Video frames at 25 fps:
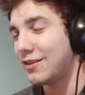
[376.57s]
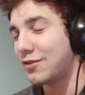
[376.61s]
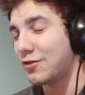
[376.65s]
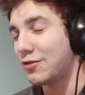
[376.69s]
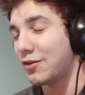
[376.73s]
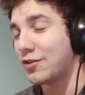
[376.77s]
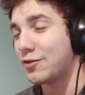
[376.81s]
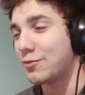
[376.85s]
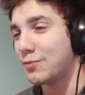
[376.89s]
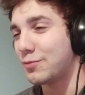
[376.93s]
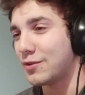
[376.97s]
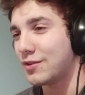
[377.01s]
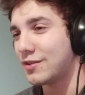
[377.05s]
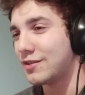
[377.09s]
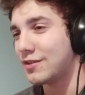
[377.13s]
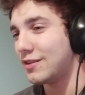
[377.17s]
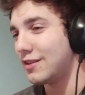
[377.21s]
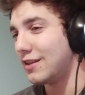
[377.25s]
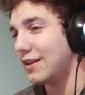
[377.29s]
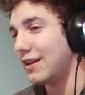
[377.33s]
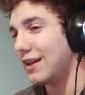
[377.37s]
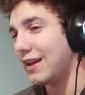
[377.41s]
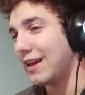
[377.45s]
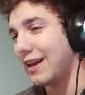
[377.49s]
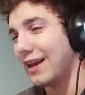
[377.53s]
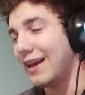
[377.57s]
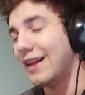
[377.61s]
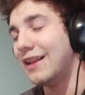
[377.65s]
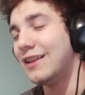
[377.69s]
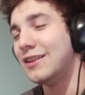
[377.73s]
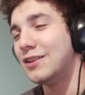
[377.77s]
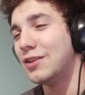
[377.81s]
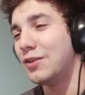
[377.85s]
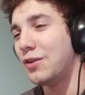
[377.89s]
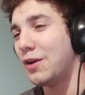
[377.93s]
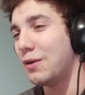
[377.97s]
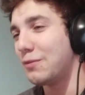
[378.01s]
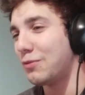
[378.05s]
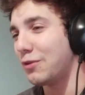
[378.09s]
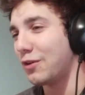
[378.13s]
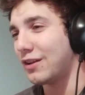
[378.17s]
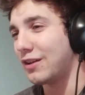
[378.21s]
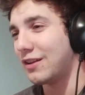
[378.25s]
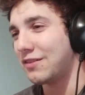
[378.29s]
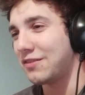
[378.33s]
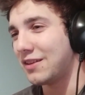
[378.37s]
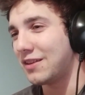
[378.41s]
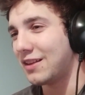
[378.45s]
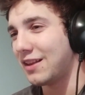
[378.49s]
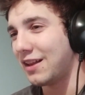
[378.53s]
Christmas. Hell no, I'm not permanent
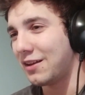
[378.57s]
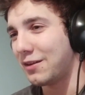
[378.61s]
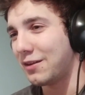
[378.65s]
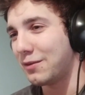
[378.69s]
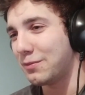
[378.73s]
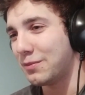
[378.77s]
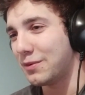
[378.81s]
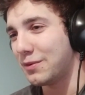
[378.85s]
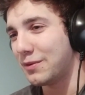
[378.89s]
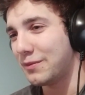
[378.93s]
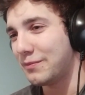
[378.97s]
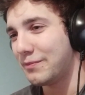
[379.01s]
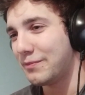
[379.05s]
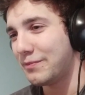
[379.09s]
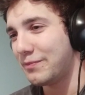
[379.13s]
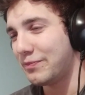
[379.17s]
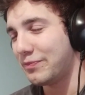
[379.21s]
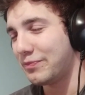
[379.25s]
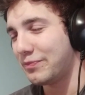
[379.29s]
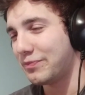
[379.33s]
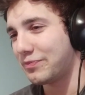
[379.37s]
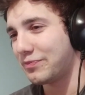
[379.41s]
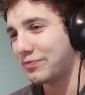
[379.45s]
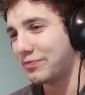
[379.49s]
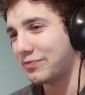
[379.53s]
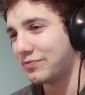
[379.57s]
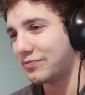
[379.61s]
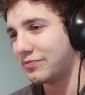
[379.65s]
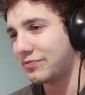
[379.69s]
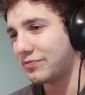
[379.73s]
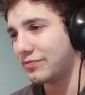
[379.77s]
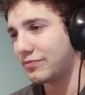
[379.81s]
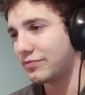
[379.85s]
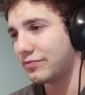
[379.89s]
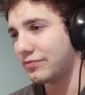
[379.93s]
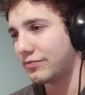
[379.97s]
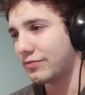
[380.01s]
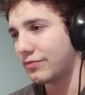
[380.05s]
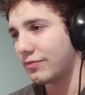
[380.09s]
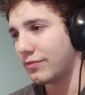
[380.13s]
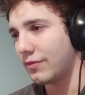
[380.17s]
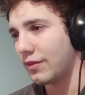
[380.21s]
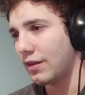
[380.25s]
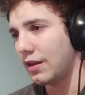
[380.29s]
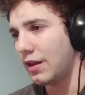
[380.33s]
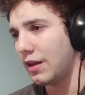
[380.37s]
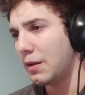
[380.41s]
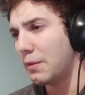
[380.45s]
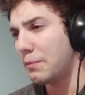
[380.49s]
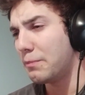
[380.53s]
giving that up. Summer or permanent
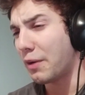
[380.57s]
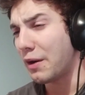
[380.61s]
winter?